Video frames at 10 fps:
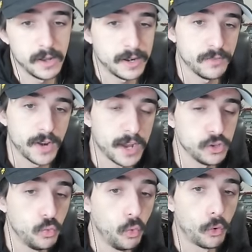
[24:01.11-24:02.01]
I don't even know how
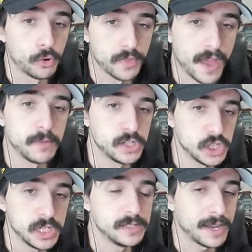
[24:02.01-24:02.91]
you order that much
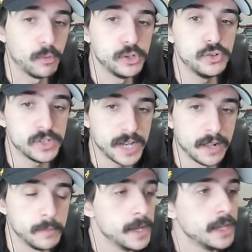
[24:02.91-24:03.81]
cheese. Like, what'd you just tell
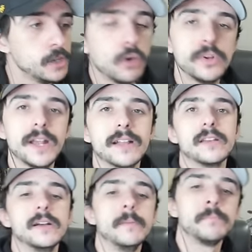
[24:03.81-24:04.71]
them? You know, when you at
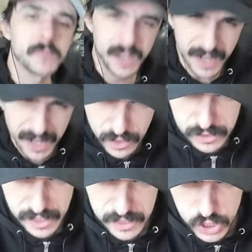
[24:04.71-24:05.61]
the, it kind of
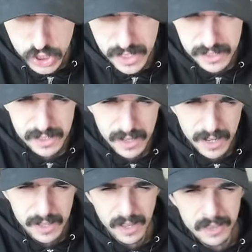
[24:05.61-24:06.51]
looks like the cheese and,
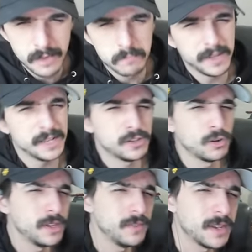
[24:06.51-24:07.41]
and, and the meat
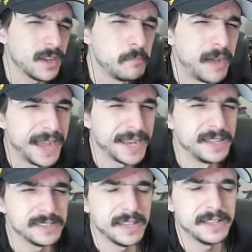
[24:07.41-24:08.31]
don't even combine.
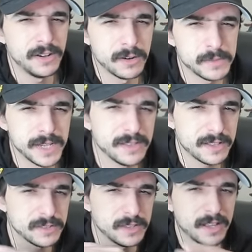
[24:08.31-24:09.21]
It's, you know what I'm saying? Like,
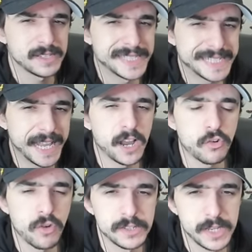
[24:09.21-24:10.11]
there's like a slick
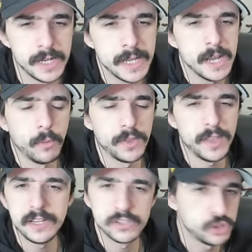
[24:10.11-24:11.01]
across it where
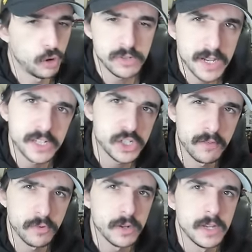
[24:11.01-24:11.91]
they just don't touch
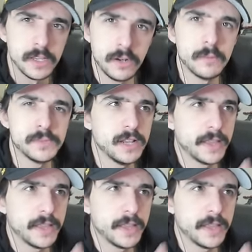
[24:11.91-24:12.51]
ever. You know what I'm saying?